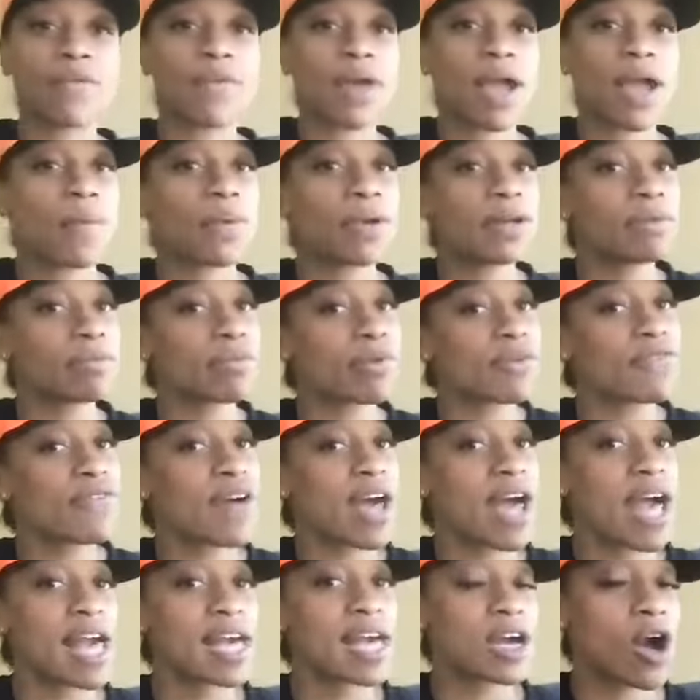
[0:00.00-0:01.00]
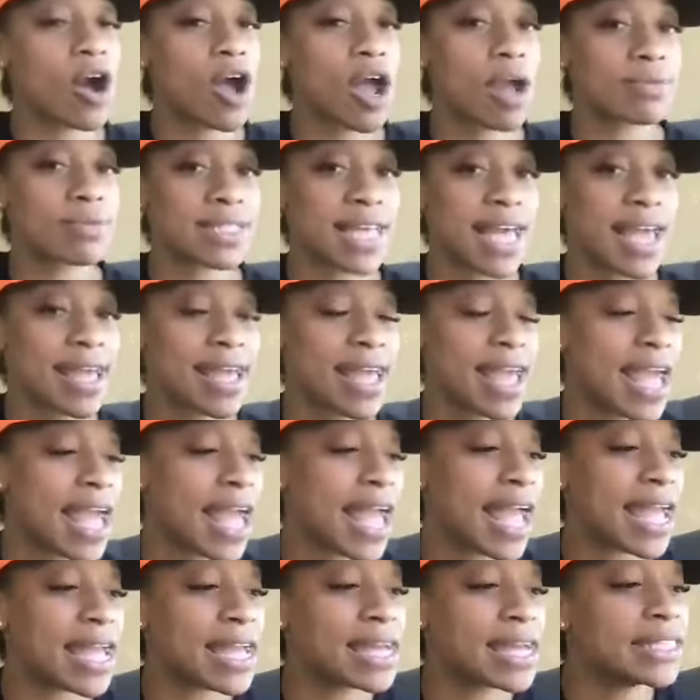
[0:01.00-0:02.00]
around with them refined carbs,
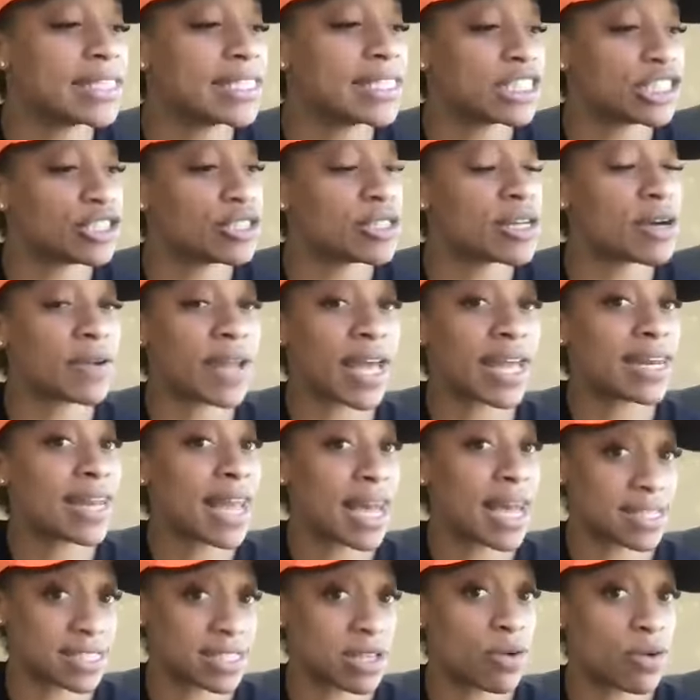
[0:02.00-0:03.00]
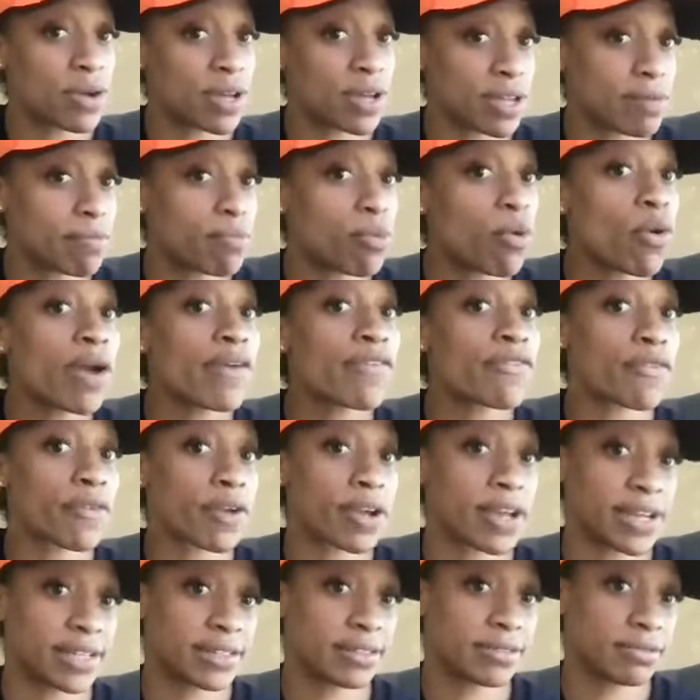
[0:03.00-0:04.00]
aka, that not so good
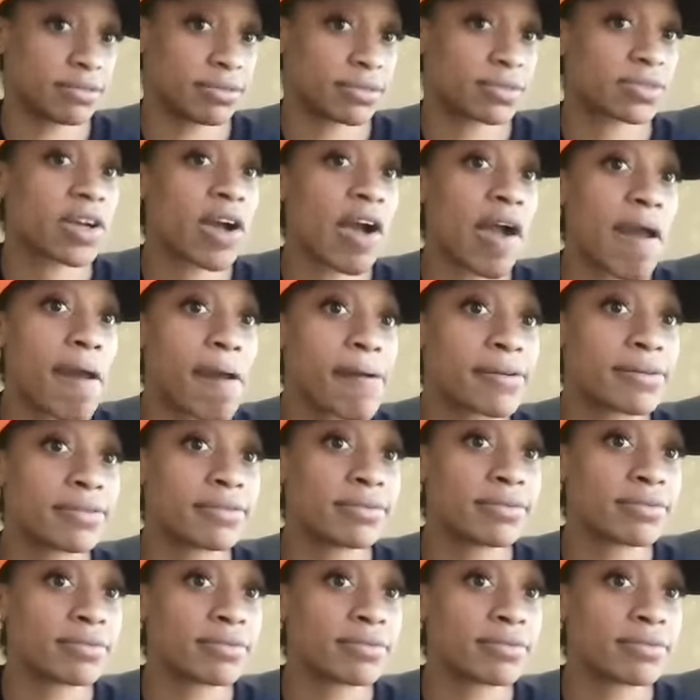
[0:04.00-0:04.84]
boyfriend. Okay,